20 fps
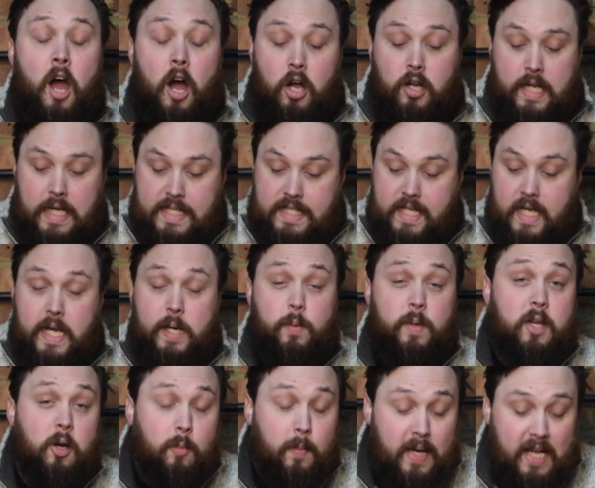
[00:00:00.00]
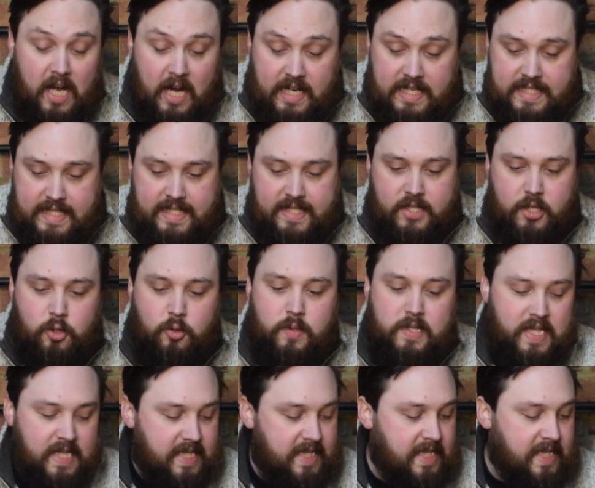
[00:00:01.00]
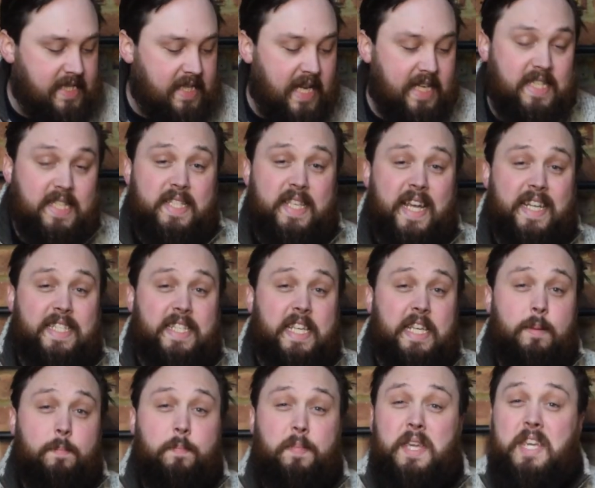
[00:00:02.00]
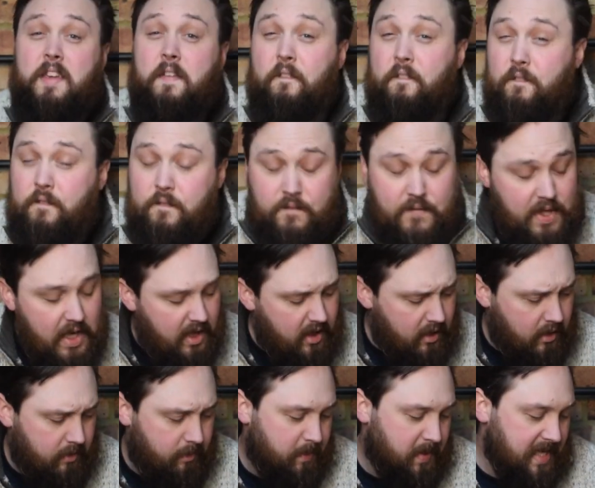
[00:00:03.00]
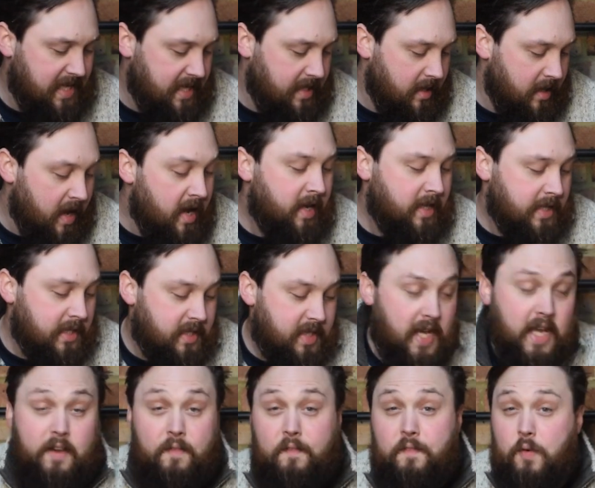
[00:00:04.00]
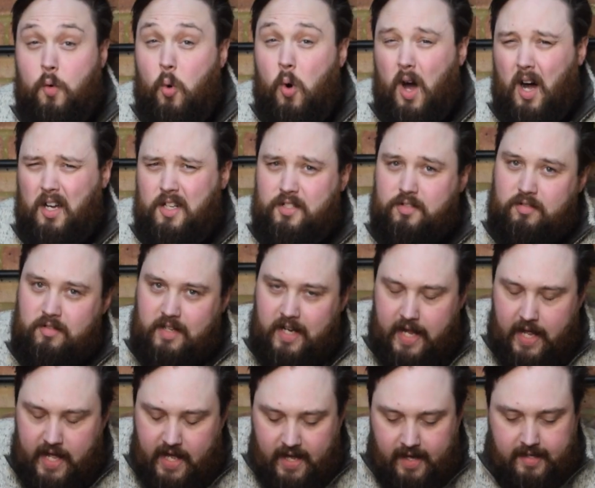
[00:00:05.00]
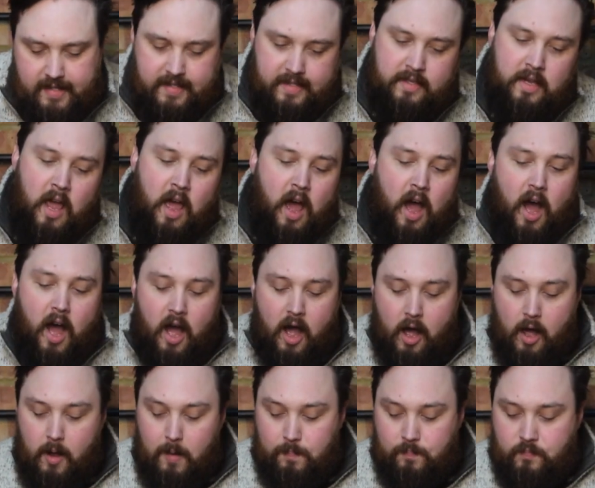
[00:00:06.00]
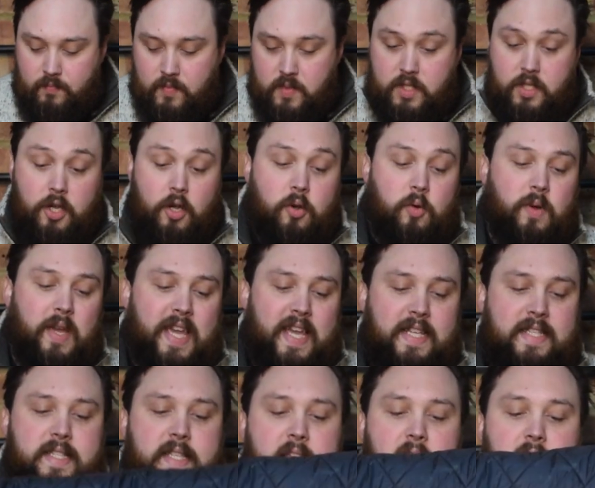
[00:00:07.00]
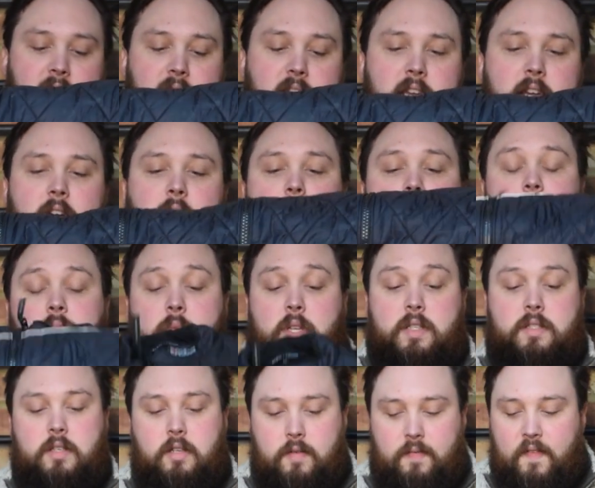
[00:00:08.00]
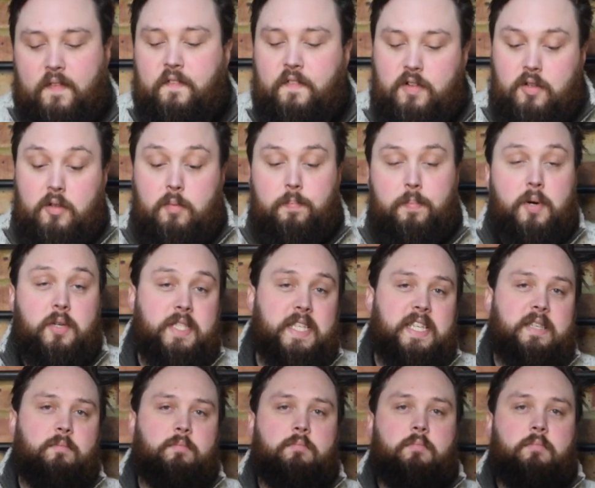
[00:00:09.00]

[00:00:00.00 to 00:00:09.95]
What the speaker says: Okay, so here we got my undersuit. This is a Santee BZ400X. So it's a full body